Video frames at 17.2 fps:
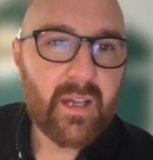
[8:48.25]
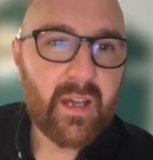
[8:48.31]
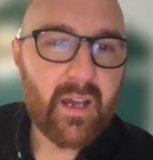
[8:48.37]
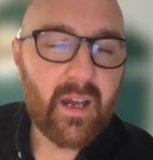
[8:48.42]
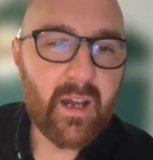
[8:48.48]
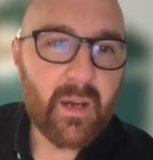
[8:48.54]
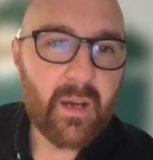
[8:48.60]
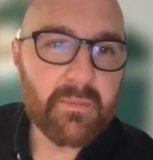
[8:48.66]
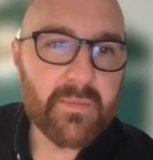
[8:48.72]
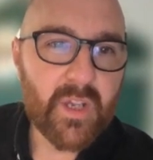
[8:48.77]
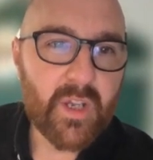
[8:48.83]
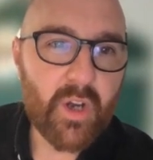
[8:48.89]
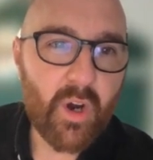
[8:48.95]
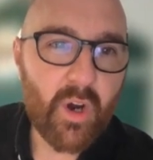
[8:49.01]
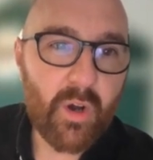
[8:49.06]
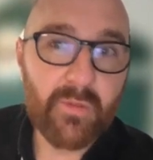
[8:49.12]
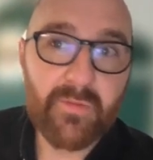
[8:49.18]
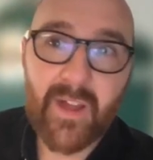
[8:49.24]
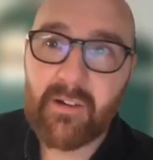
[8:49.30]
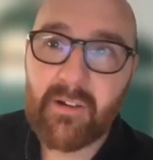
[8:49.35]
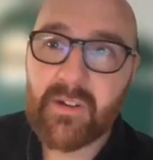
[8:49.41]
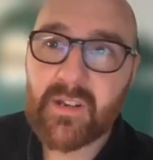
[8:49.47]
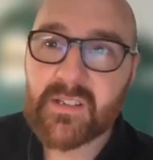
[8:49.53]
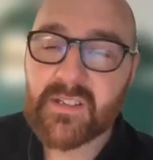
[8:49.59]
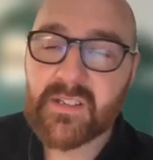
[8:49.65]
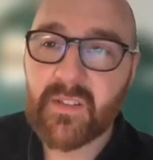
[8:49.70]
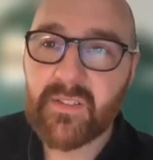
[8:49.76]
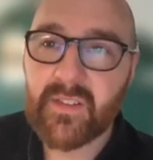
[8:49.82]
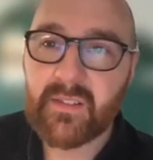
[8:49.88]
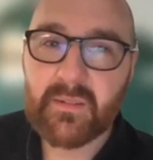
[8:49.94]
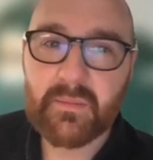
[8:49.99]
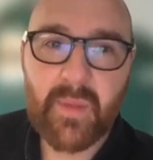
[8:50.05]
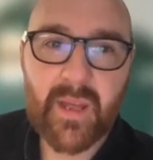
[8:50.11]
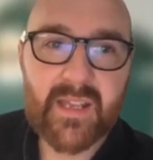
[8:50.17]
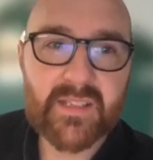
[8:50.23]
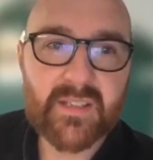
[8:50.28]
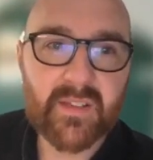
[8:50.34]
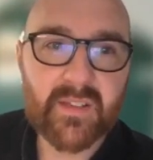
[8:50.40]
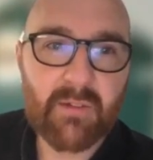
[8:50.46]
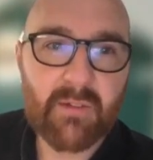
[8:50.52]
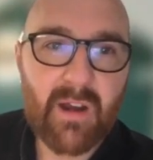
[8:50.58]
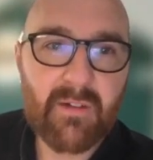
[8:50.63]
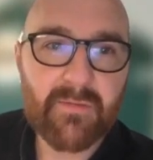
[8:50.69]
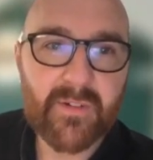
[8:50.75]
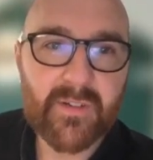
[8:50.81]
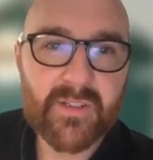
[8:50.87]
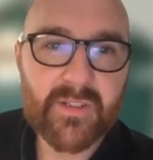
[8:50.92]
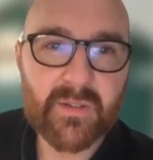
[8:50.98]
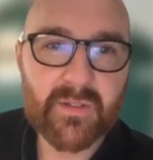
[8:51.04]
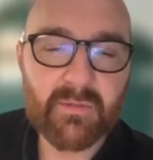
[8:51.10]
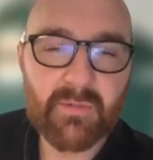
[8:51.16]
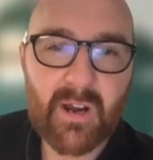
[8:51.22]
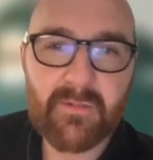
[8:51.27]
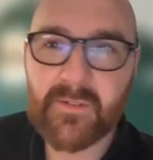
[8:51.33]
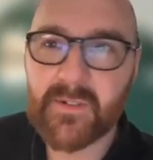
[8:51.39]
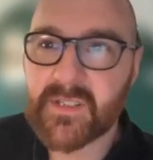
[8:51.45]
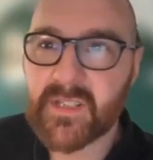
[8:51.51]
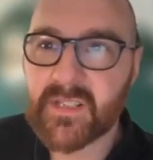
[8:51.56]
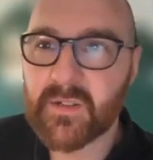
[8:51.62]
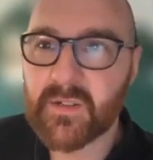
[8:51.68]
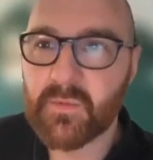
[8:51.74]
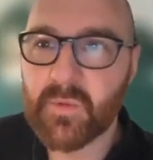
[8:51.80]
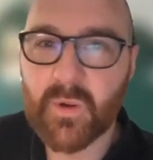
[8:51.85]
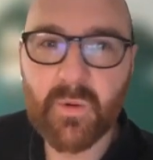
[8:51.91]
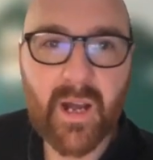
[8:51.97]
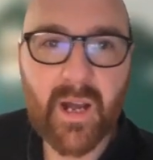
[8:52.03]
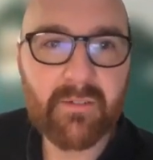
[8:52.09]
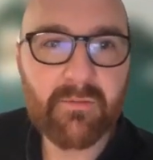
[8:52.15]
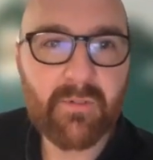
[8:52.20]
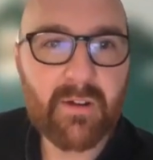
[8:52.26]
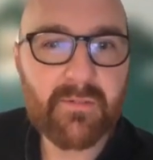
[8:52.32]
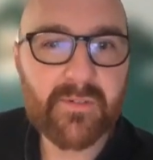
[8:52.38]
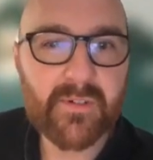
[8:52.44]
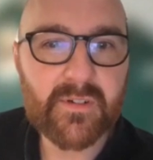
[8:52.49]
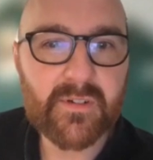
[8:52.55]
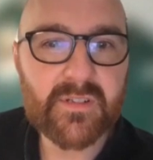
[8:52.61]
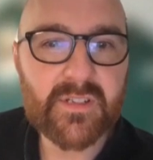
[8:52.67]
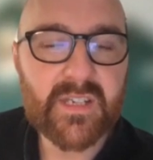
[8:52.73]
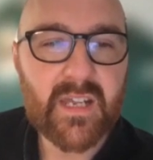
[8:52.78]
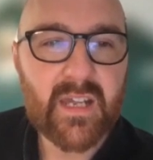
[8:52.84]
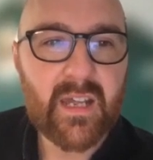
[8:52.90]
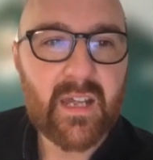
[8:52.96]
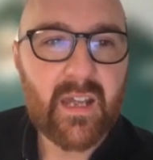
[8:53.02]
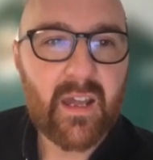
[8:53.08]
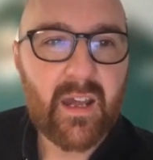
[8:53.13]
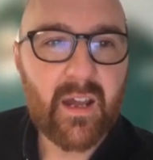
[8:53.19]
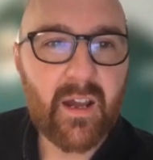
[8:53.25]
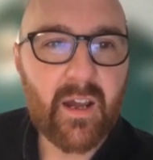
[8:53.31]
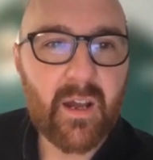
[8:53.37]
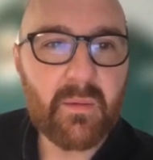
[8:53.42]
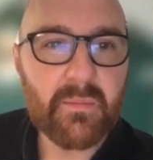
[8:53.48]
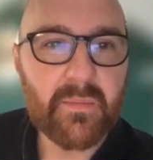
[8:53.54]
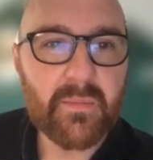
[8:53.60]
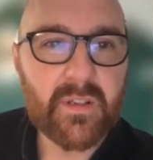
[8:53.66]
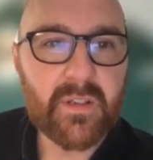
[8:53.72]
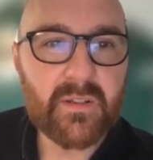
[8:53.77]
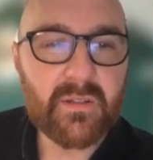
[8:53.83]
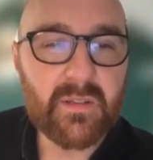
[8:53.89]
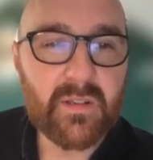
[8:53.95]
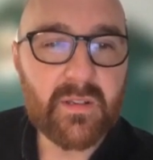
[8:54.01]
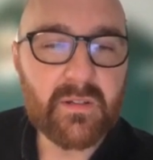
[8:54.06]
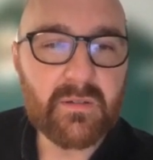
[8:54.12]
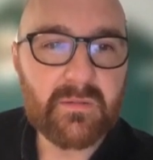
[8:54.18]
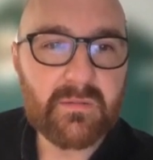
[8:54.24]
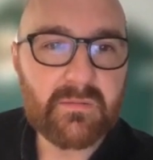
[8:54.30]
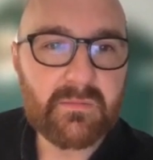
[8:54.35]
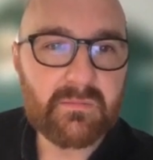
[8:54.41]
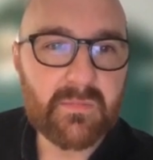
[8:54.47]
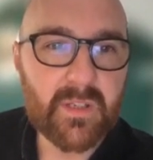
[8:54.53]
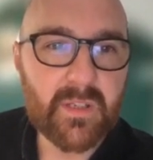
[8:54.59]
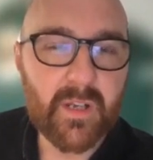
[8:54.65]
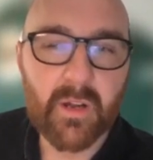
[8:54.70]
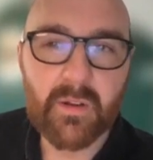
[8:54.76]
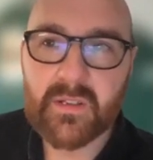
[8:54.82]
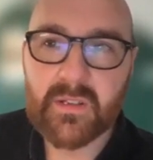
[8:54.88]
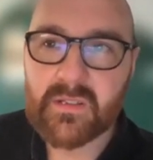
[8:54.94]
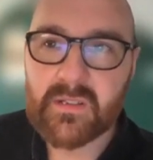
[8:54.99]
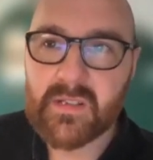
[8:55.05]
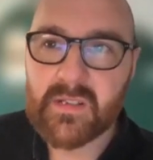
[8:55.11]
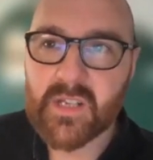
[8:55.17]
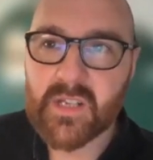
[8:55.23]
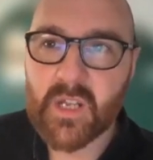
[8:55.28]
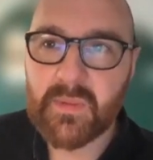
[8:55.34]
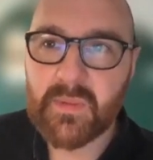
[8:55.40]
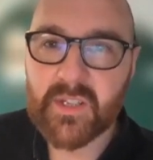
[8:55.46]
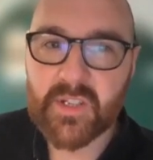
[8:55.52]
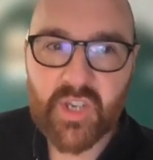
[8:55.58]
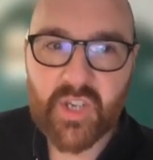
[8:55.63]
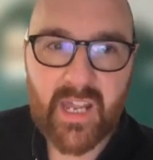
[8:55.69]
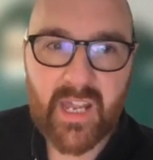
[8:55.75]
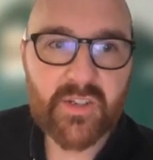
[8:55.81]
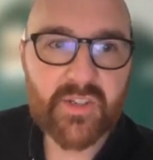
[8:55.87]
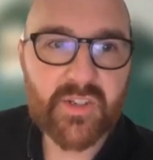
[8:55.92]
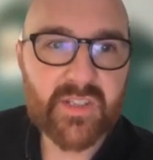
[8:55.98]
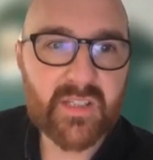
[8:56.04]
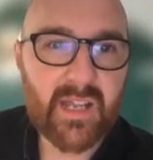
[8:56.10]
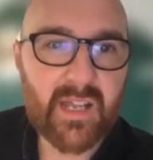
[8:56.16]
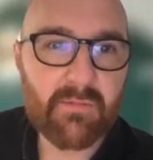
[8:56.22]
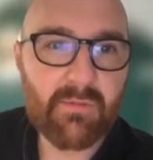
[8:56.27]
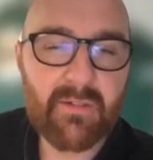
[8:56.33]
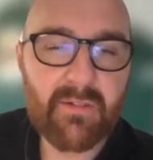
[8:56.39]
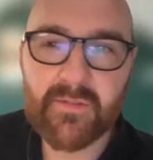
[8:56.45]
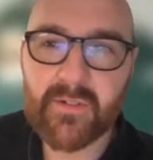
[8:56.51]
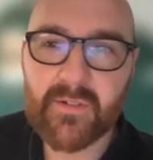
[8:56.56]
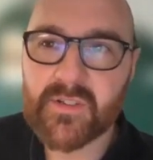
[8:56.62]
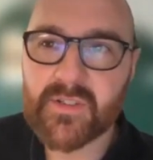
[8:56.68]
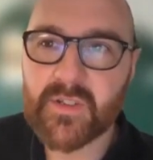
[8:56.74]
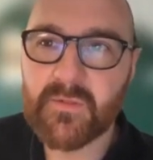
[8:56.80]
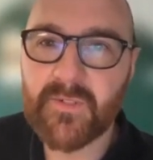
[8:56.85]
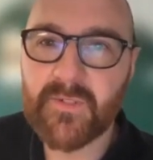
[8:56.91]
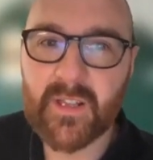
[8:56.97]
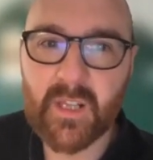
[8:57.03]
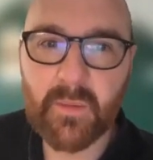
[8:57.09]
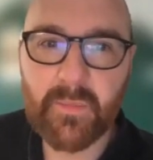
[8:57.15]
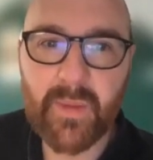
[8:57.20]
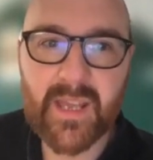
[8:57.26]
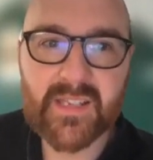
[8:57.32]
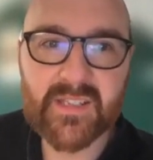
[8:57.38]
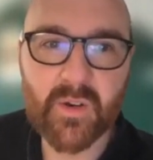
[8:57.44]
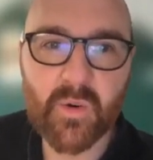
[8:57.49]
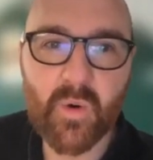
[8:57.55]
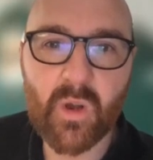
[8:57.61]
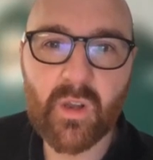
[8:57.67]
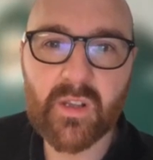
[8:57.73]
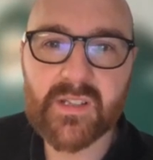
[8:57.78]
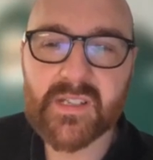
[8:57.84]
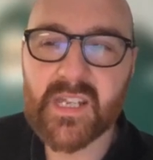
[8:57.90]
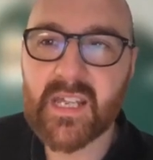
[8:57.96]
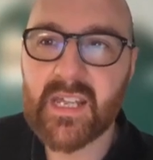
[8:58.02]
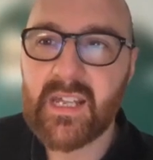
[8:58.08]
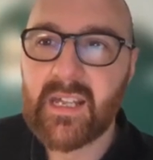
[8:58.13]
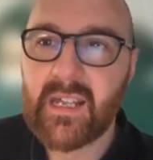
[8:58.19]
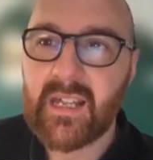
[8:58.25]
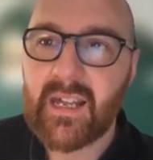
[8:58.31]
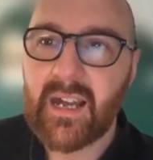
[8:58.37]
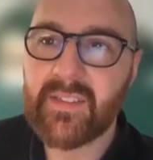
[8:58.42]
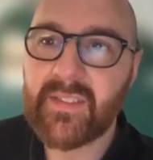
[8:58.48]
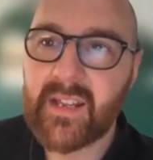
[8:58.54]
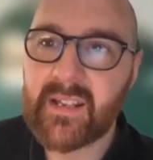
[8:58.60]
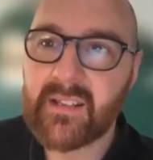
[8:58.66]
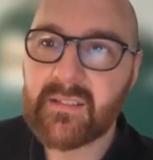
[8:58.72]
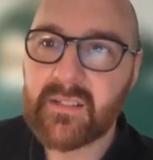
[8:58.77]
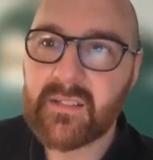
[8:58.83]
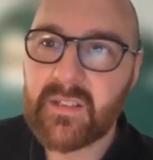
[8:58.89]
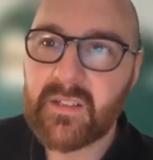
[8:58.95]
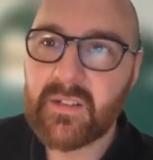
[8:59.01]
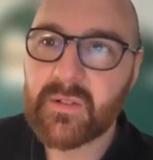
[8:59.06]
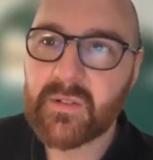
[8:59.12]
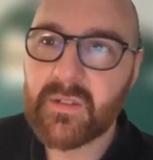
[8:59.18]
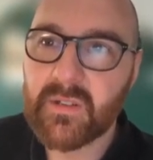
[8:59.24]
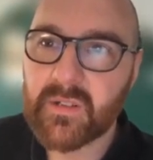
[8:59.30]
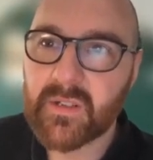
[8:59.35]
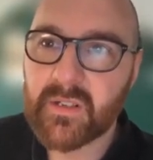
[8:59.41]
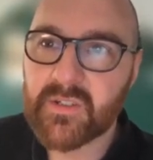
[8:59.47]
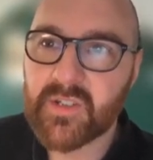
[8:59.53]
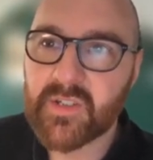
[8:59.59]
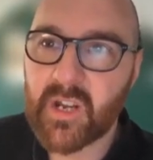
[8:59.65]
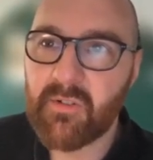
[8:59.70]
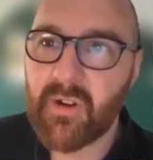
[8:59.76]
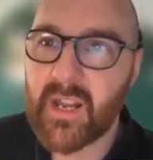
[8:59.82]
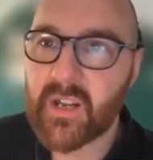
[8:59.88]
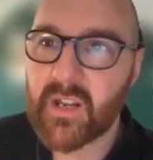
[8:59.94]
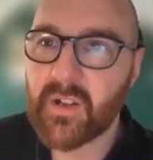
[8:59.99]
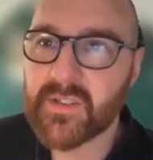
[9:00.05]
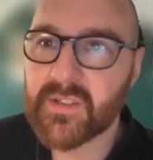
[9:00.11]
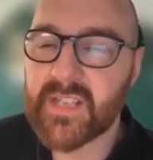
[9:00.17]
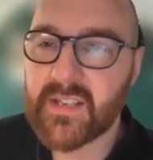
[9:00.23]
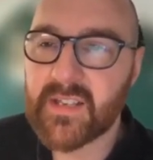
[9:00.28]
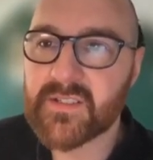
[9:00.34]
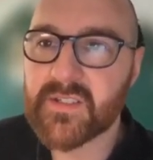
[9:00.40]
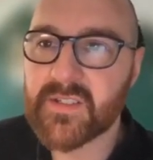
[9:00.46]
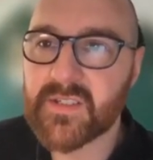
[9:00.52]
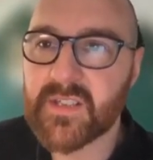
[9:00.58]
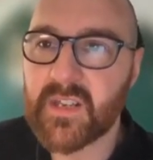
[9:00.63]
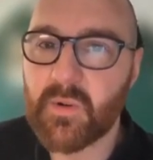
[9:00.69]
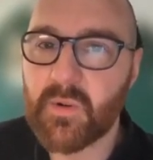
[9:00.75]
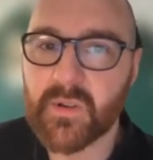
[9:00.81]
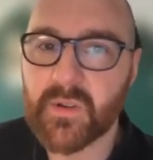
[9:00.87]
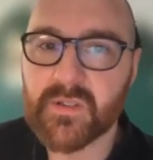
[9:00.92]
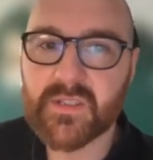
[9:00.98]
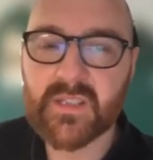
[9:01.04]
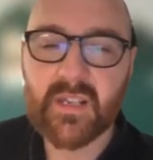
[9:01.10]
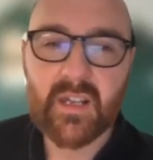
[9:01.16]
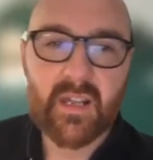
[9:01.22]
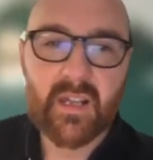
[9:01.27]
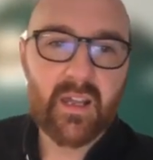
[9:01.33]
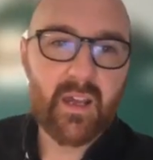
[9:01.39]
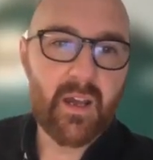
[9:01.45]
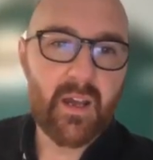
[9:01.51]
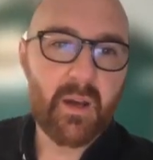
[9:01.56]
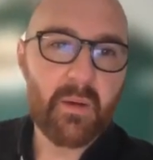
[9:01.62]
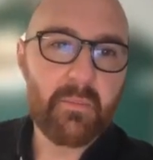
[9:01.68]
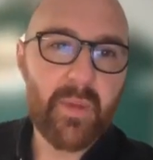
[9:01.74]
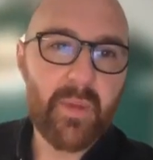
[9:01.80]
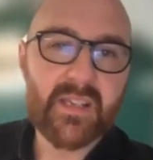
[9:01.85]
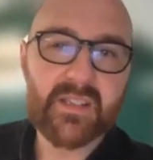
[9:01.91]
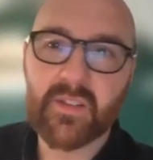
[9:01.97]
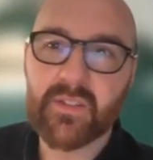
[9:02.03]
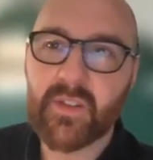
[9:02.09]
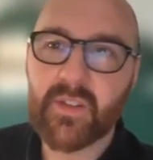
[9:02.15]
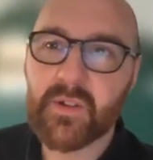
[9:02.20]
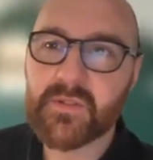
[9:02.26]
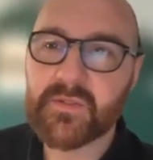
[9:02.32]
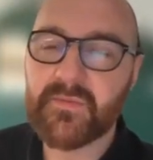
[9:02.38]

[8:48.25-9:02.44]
You call variants based on that reference. So the reference is the Wuhan reference. You determine the changes in that reference. You filter based on quality, and then you can generate a consensus sequence based on those